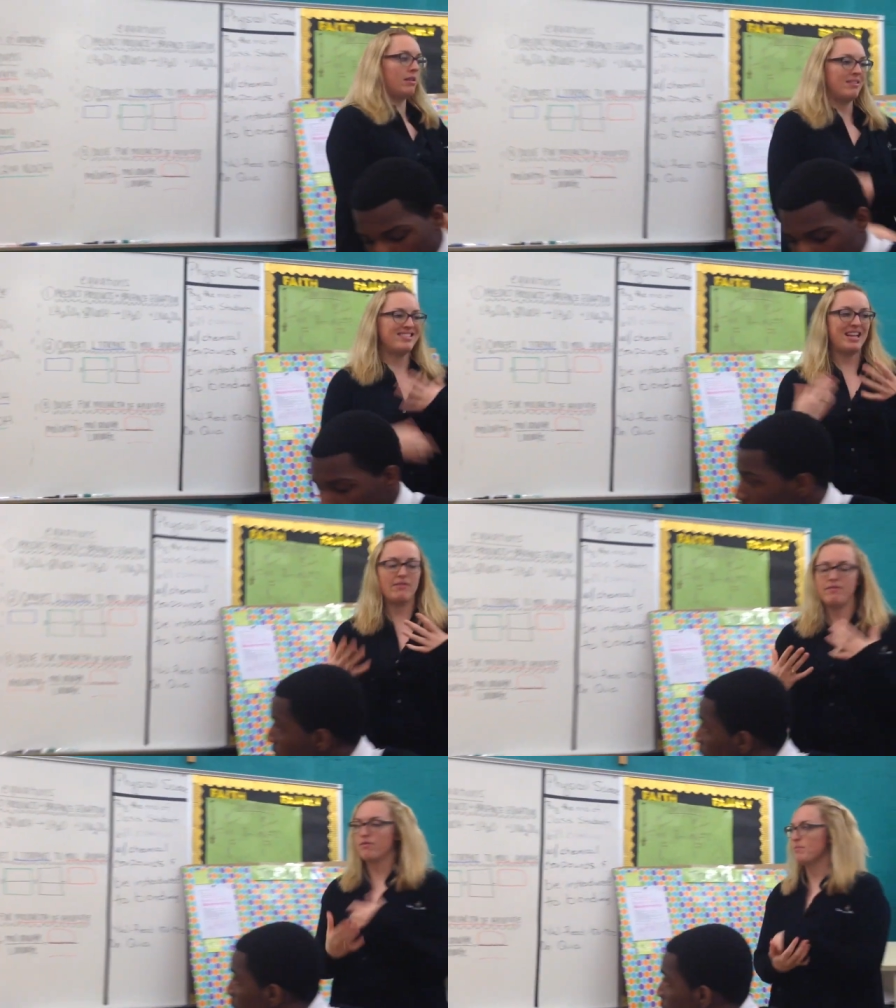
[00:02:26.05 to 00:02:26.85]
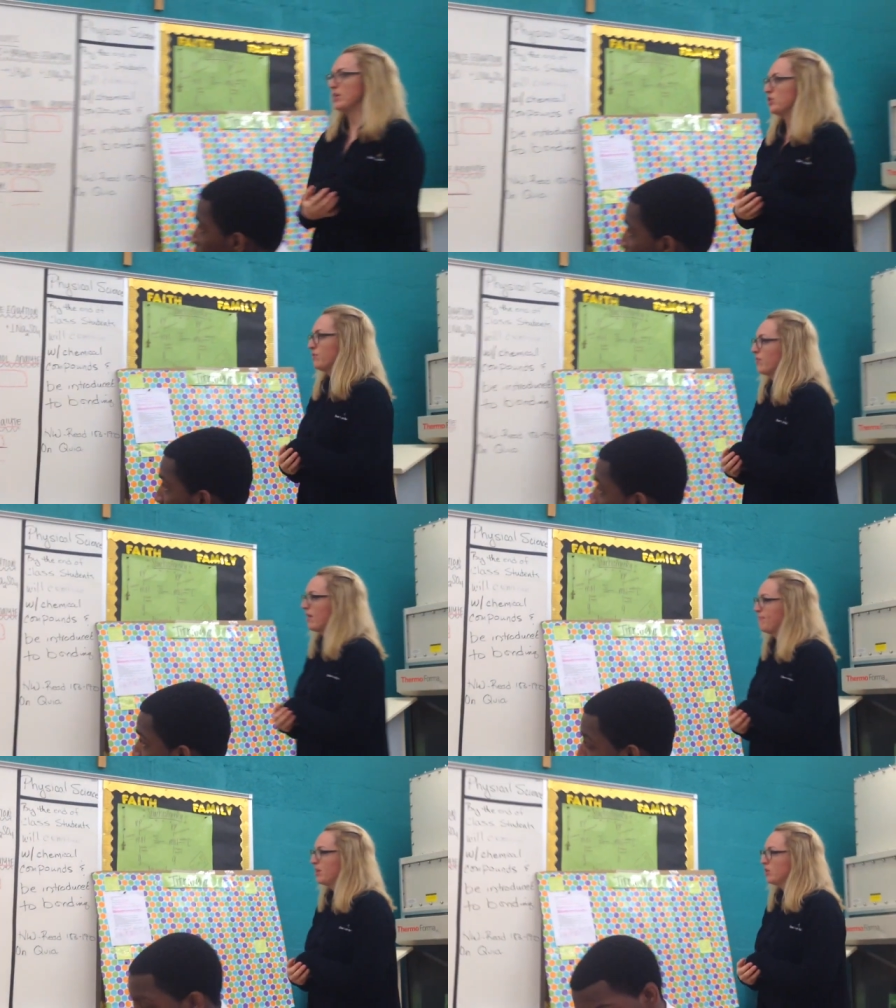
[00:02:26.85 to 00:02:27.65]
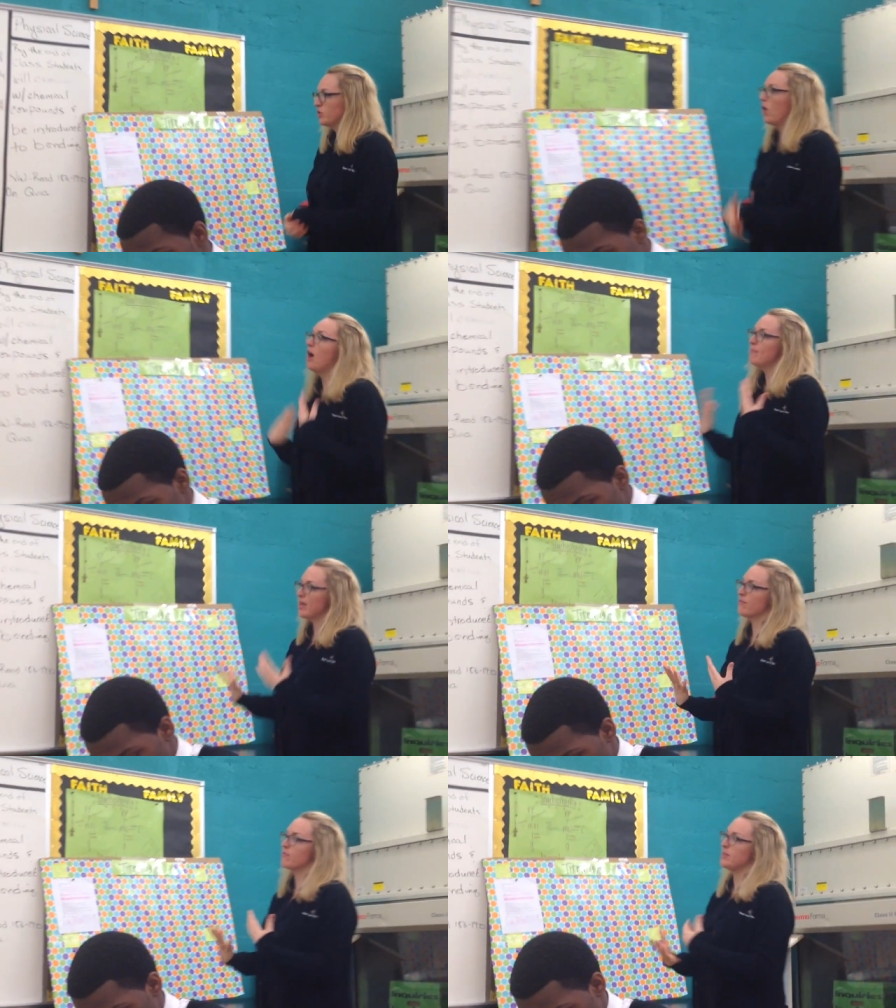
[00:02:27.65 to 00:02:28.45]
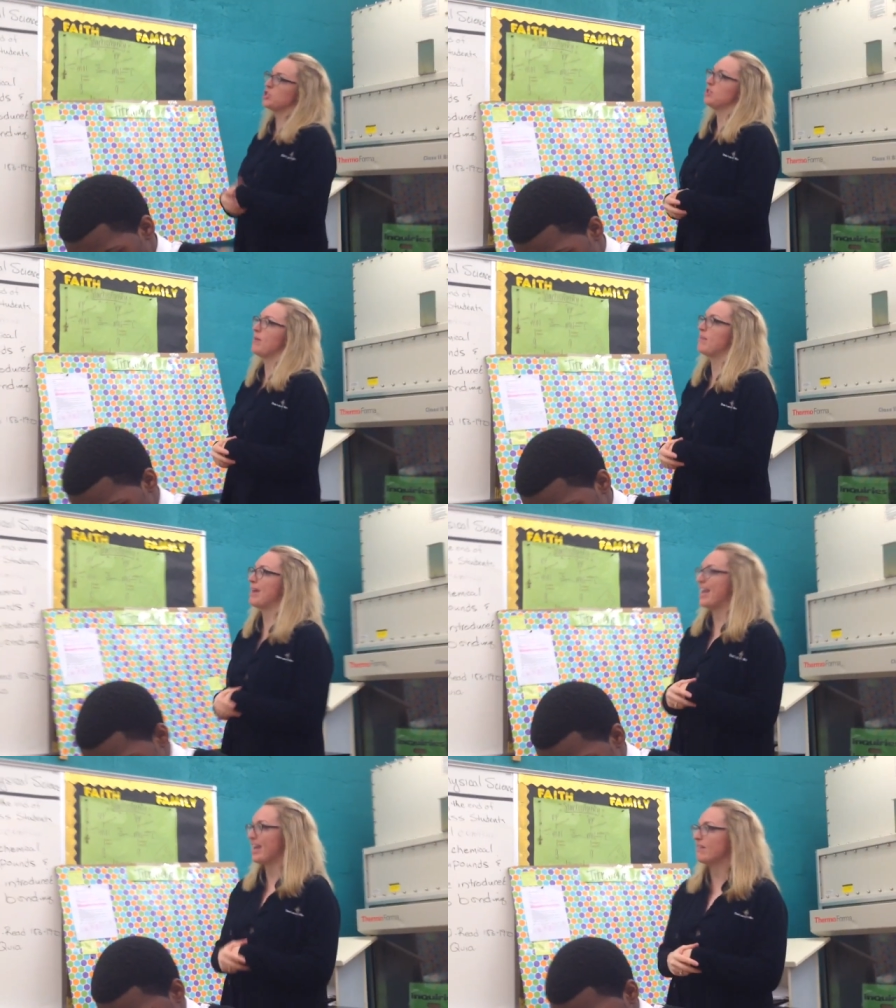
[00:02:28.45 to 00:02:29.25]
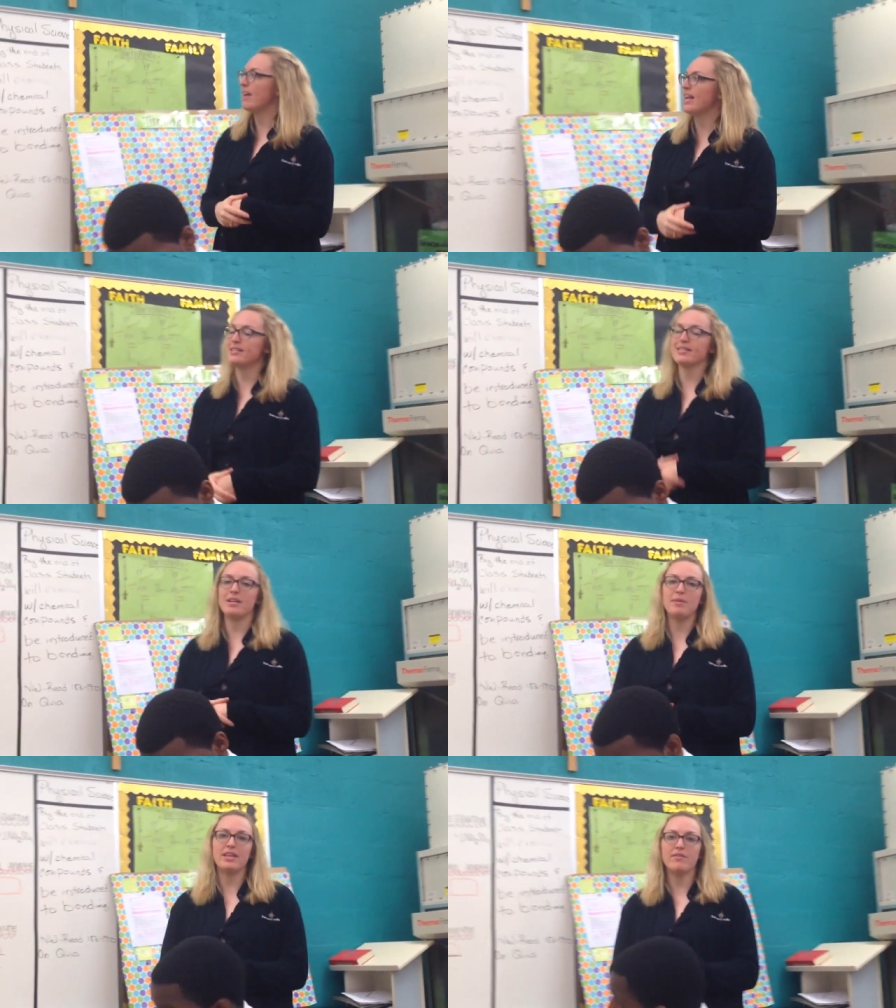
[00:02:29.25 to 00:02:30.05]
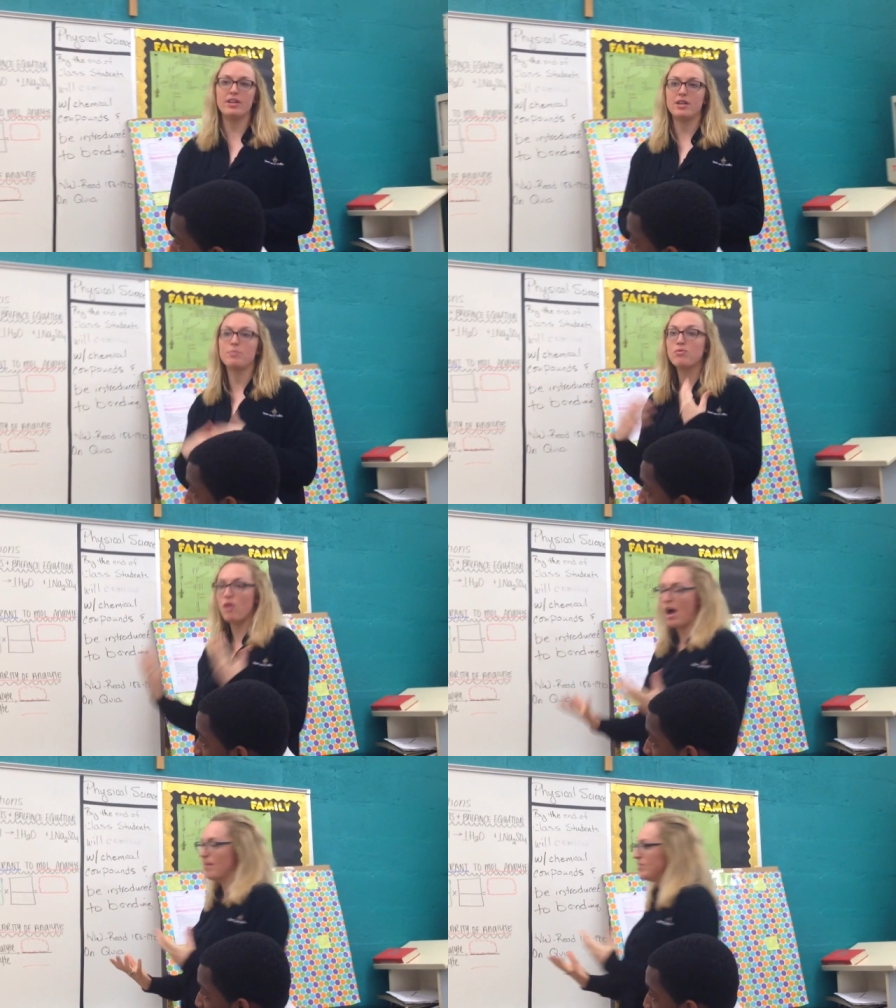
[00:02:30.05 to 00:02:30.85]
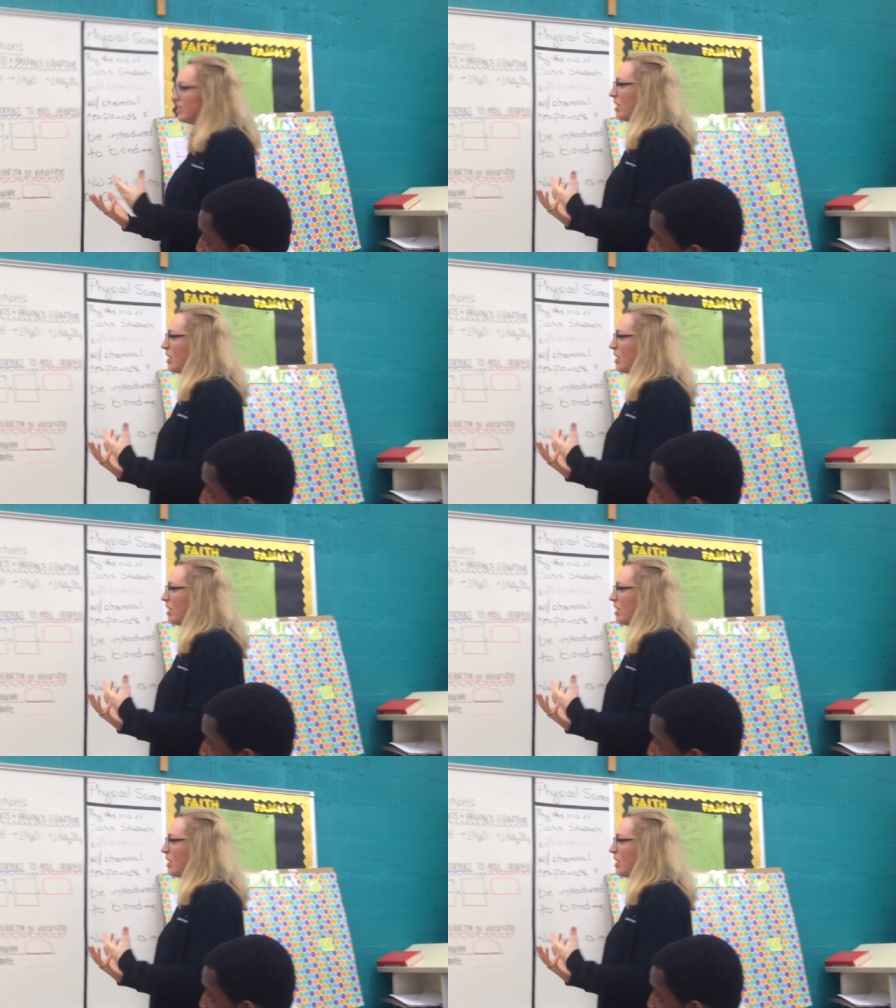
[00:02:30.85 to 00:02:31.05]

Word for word: set of information from. So all my information about my analyte is going to be given in a prompt.